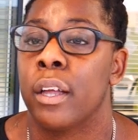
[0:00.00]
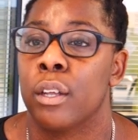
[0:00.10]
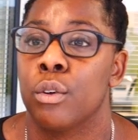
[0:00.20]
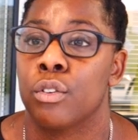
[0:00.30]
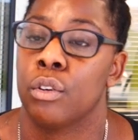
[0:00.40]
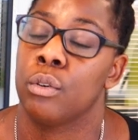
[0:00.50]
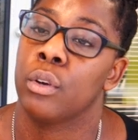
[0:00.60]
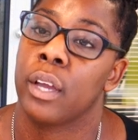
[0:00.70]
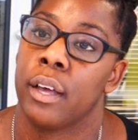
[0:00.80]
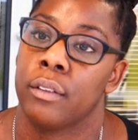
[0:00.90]
I also
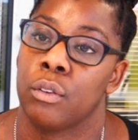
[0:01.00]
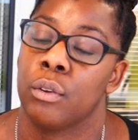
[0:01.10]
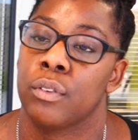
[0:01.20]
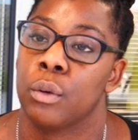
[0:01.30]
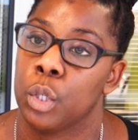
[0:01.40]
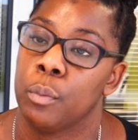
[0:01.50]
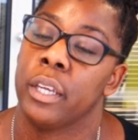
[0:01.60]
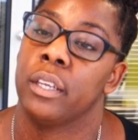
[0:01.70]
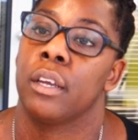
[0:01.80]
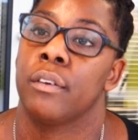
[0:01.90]
look at sort of social
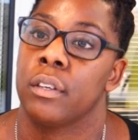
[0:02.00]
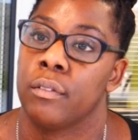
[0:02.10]
media